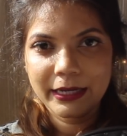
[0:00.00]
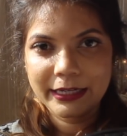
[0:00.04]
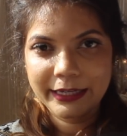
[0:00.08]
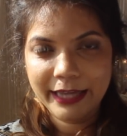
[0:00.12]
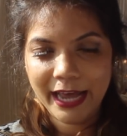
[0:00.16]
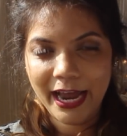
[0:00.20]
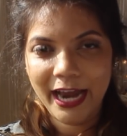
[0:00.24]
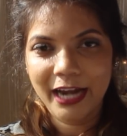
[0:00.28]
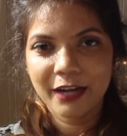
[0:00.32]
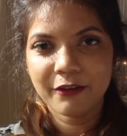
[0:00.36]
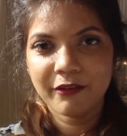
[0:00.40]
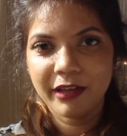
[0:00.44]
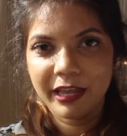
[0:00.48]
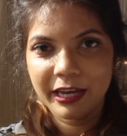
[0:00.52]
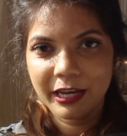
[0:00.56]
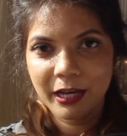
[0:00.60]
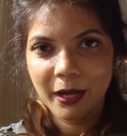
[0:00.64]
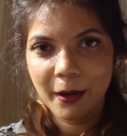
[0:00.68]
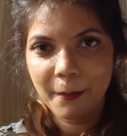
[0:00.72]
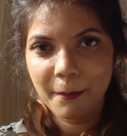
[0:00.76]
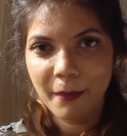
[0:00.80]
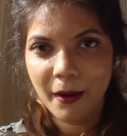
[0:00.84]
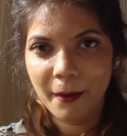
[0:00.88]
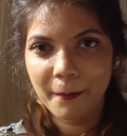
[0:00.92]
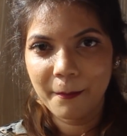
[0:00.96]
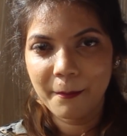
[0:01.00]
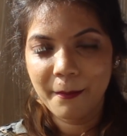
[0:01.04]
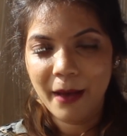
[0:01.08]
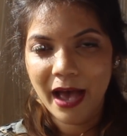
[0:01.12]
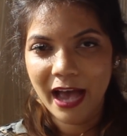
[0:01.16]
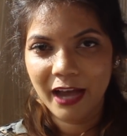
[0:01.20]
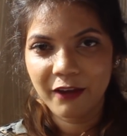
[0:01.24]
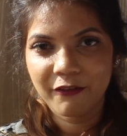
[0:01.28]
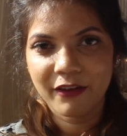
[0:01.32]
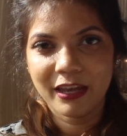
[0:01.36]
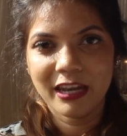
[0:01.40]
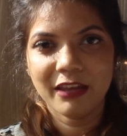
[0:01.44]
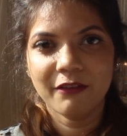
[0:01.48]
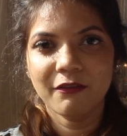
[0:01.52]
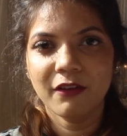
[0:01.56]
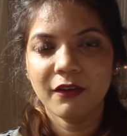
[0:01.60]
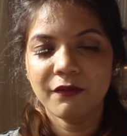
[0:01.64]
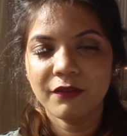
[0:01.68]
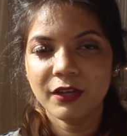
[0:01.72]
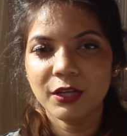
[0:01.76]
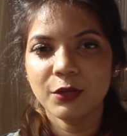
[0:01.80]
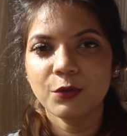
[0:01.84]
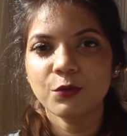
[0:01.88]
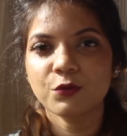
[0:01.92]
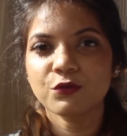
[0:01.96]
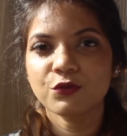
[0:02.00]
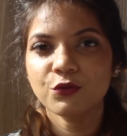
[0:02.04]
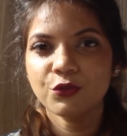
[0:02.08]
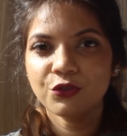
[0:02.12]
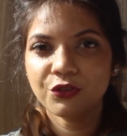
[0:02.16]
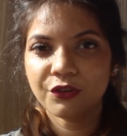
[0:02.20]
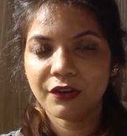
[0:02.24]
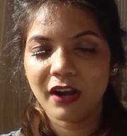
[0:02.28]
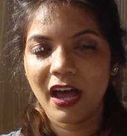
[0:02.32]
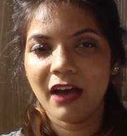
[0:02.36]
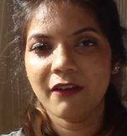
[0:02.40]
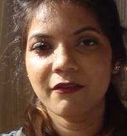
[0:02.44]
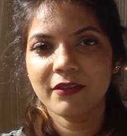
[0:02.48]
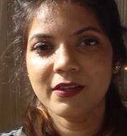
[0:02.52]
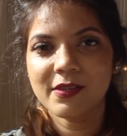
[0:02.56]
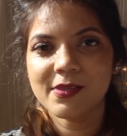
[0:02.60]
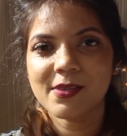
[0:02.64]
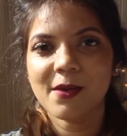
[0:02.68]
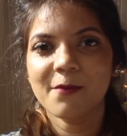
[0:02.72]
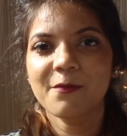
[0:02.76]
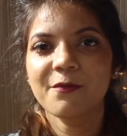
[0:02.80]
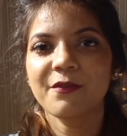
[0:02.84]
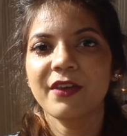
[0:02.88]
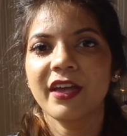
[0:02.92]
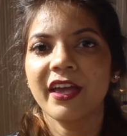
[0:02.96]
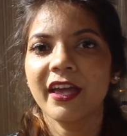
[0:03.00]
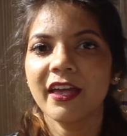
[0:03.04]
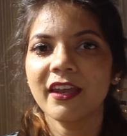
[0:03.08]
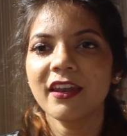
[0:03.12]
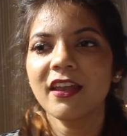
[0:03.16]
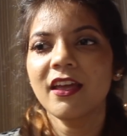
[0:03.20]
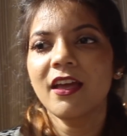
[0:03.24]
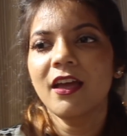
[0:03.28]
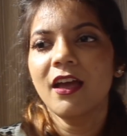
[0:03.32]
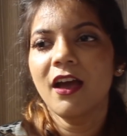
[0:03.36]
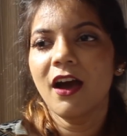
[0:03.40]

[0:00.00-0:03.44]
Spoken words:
dad wearing a bum bag whenever we used to travel somewhere